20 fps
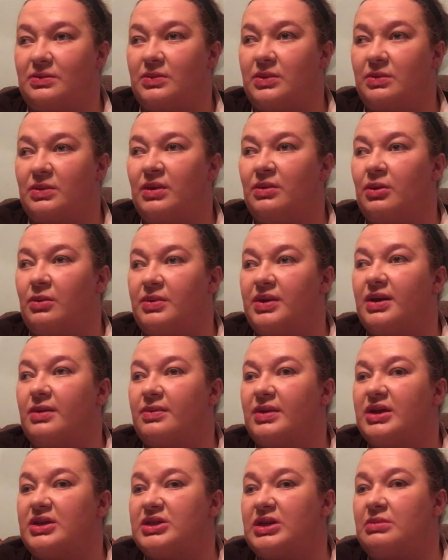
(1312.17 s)
when we were
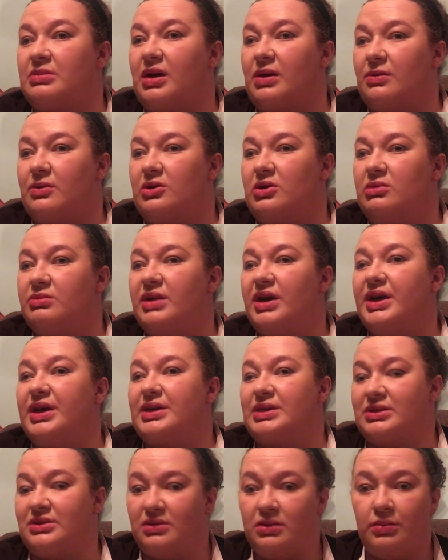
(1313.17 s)
rearranging my room. I
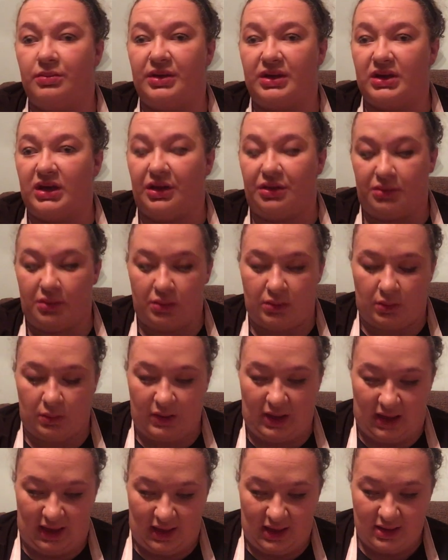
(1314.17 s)
assume it got thrown
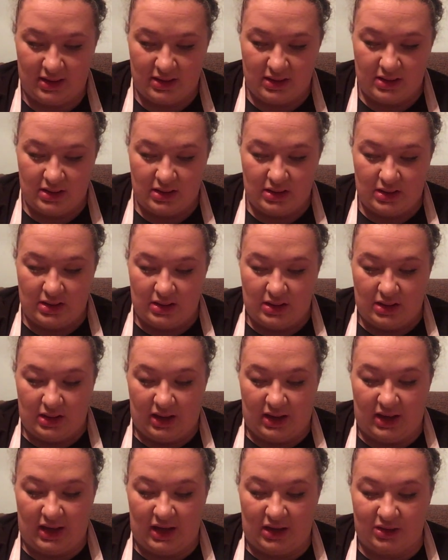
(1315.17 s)
away.
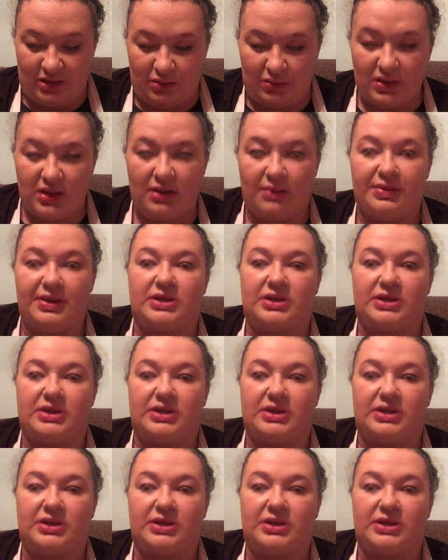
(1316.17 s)
I had 3 of the